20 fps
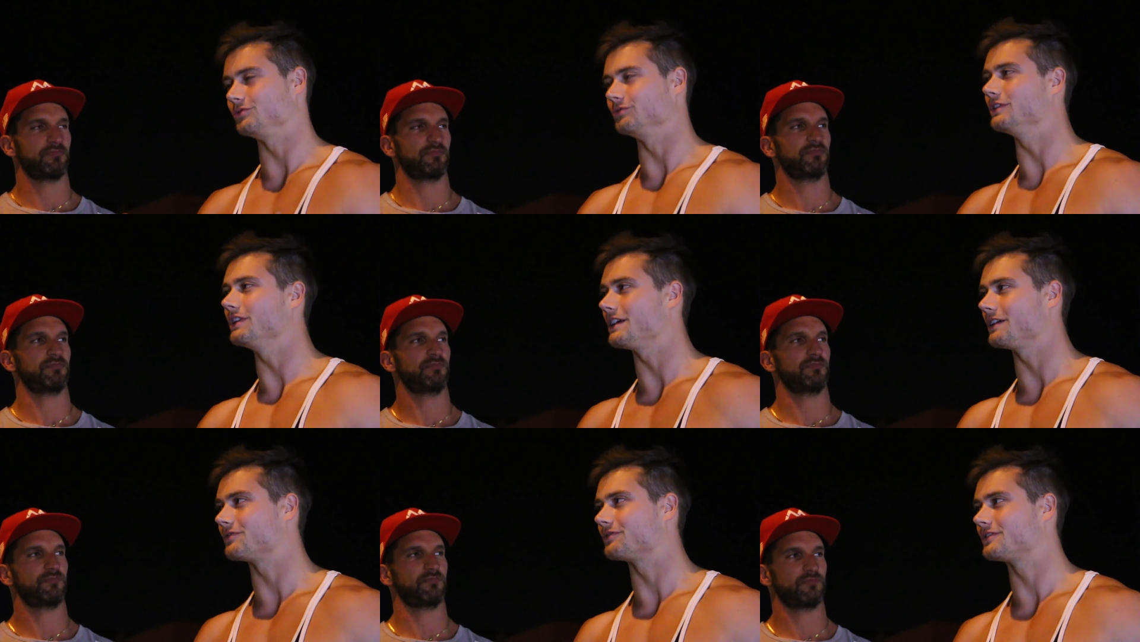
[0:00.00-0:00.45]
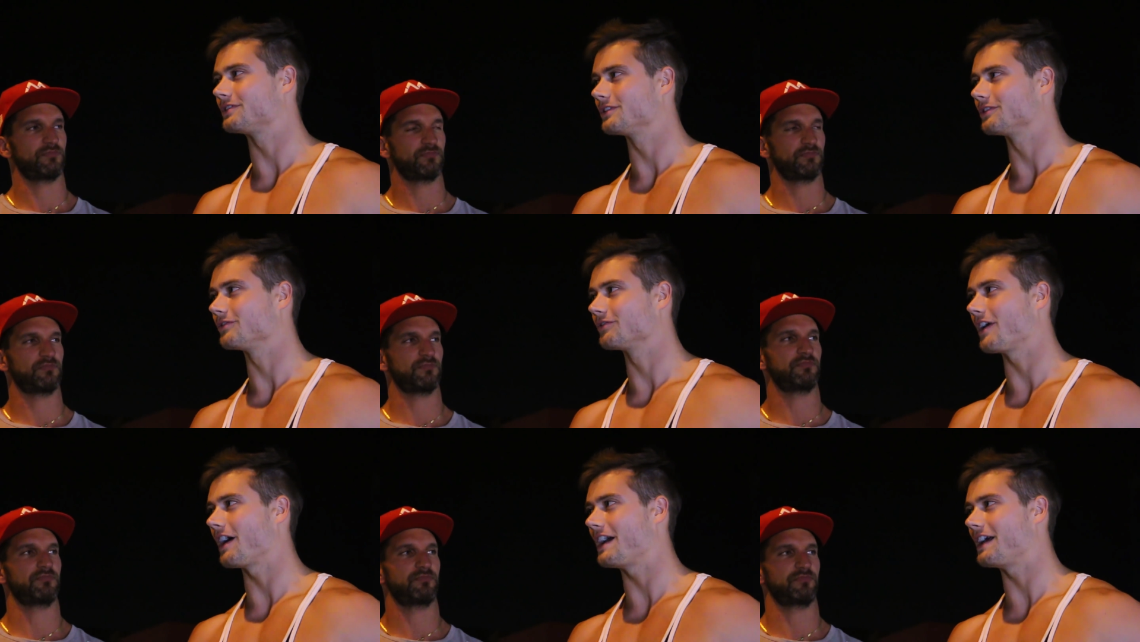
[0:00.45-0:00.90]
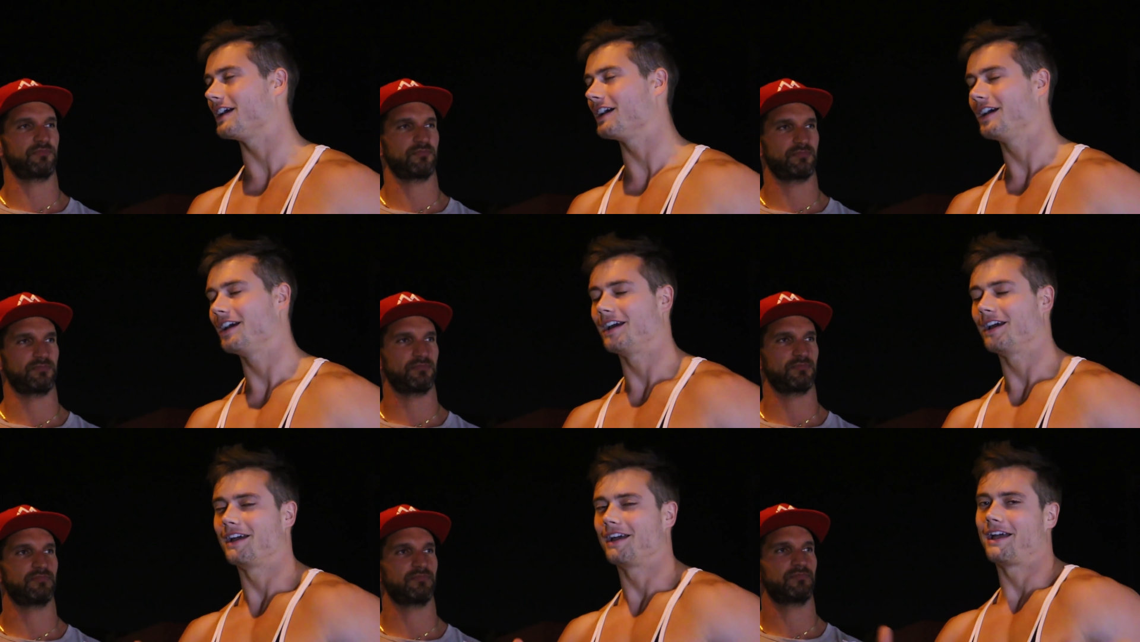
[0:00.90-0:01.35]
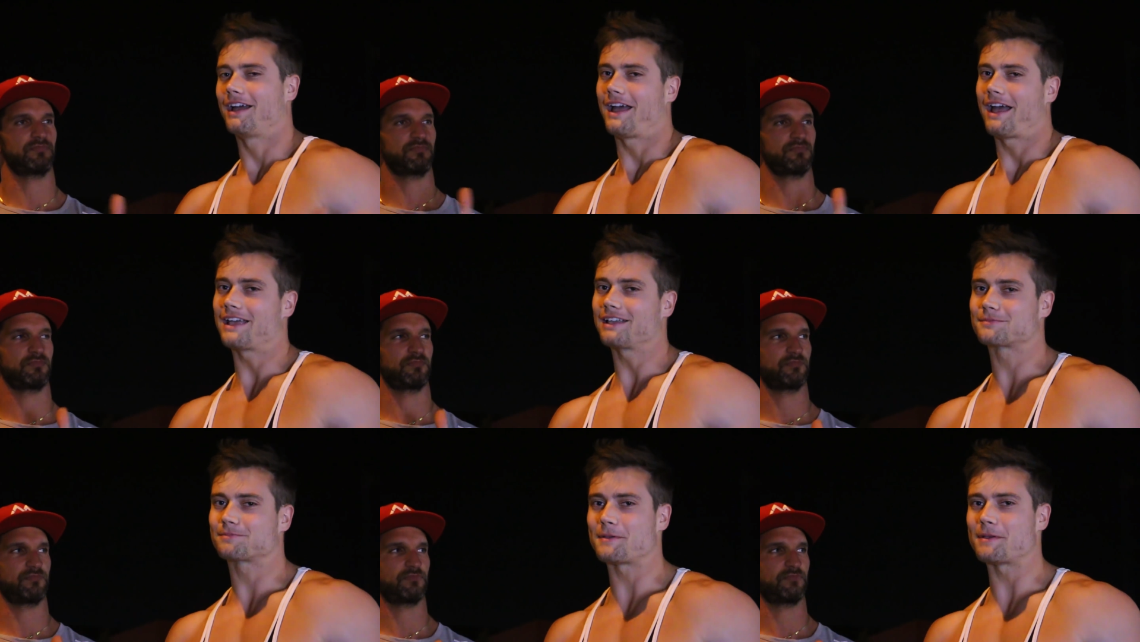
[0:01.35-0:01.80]
Speaker 1: you lift, right?
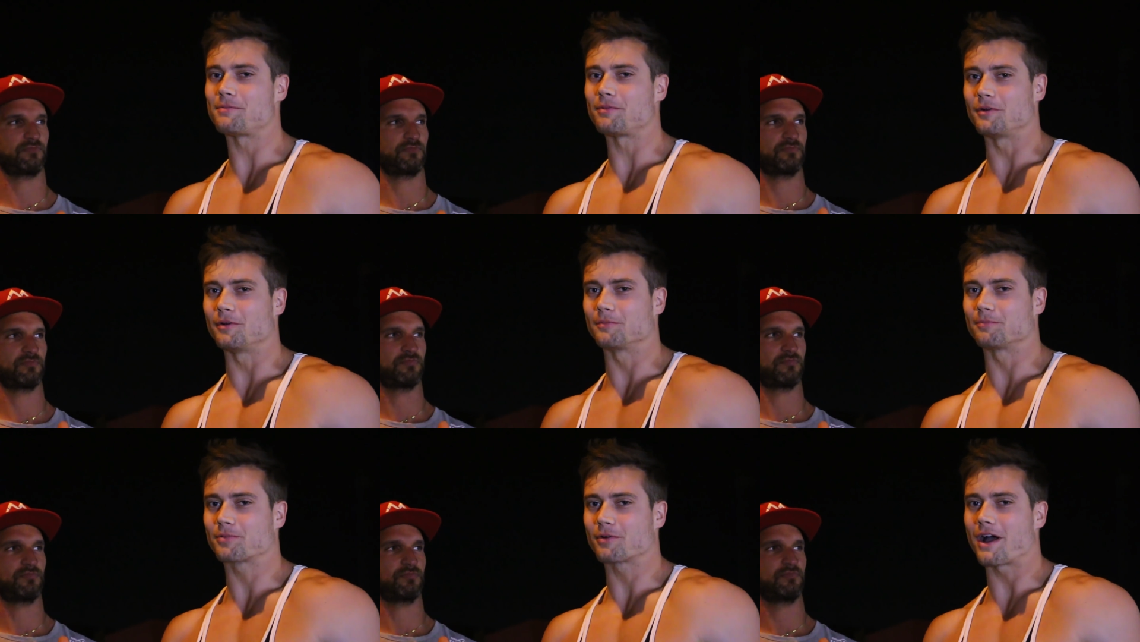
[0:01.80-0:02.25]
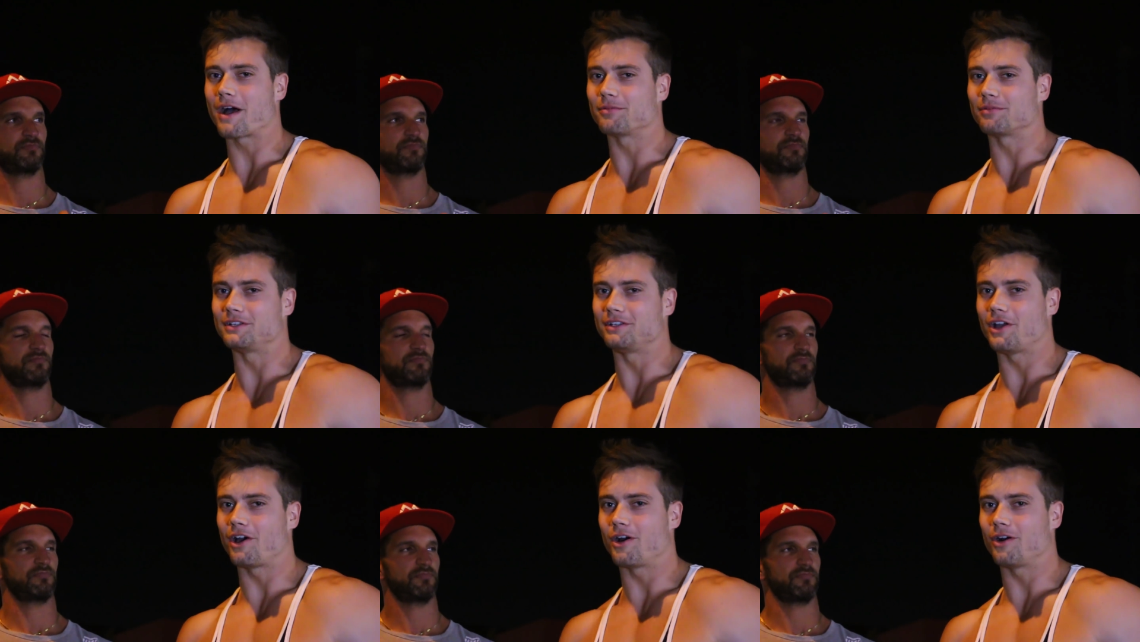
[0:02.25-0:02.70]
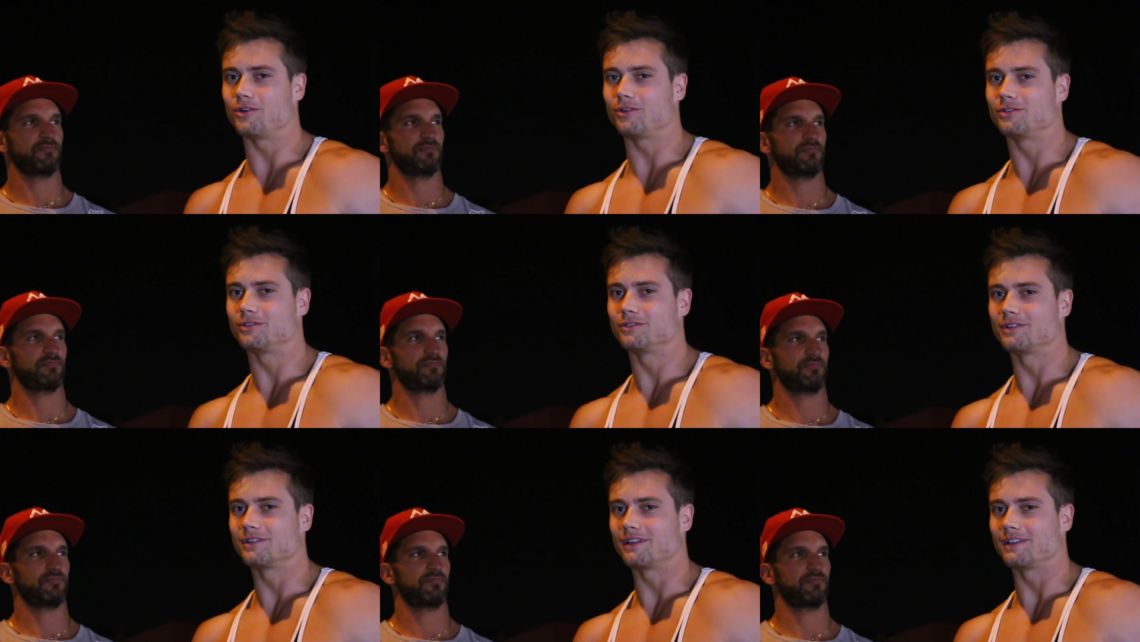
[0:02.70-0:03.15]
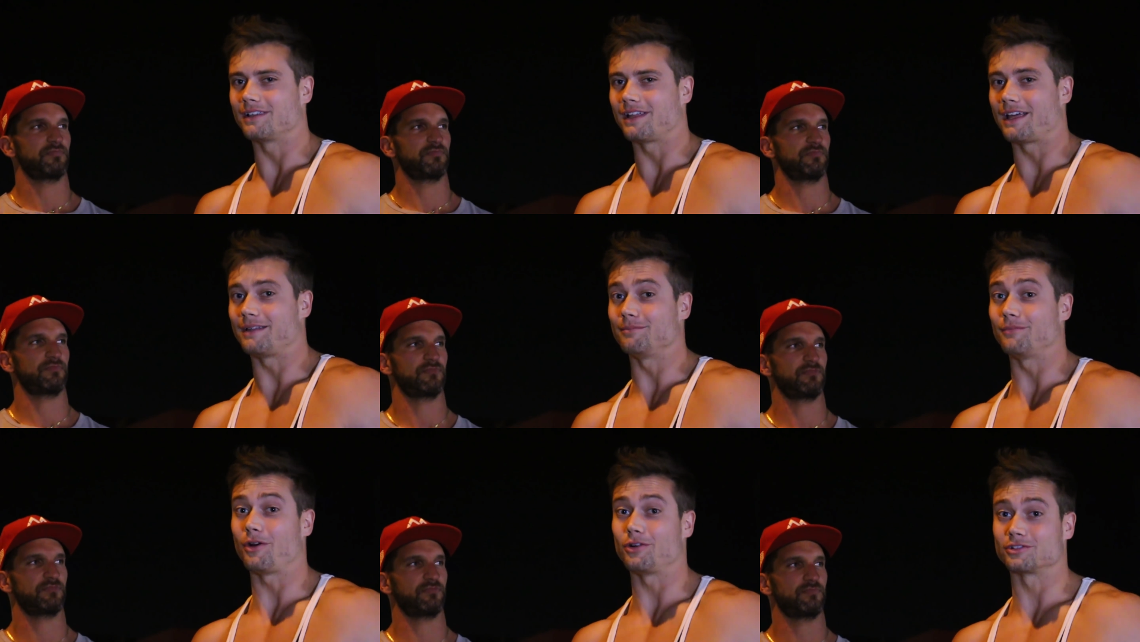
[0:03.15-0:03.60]
As people probably know,
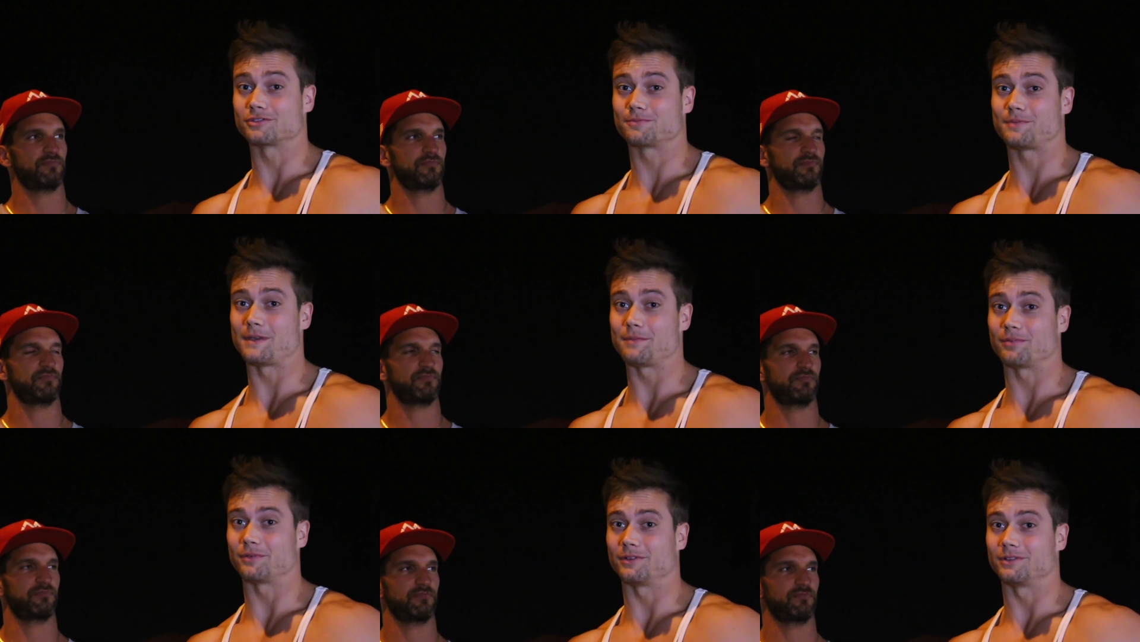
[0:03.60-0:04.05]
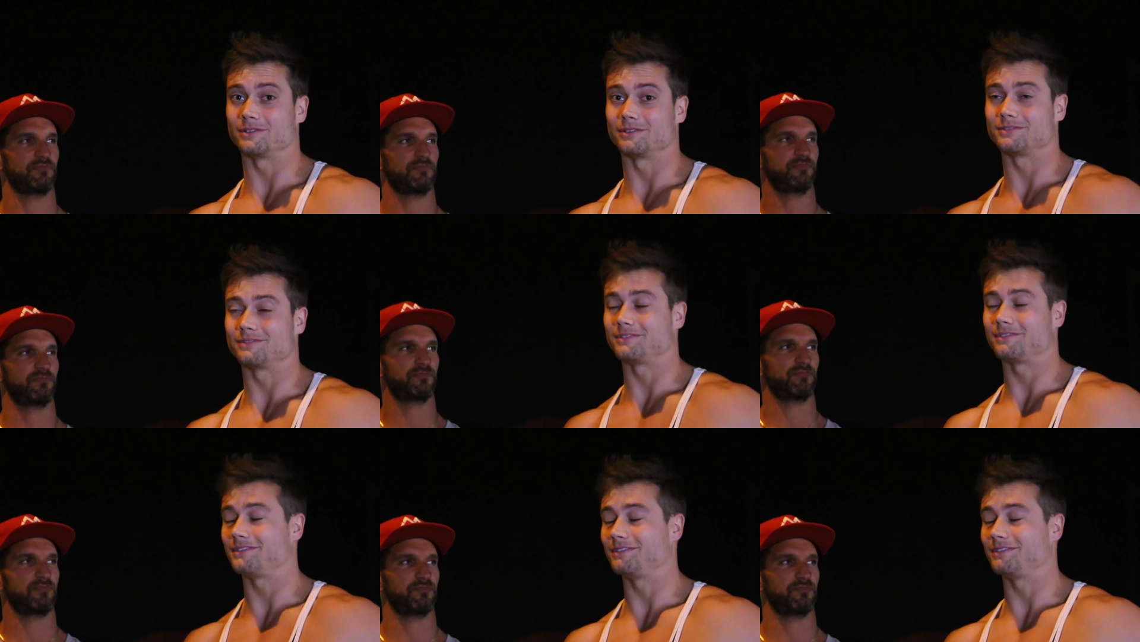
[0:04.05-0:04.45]
and most people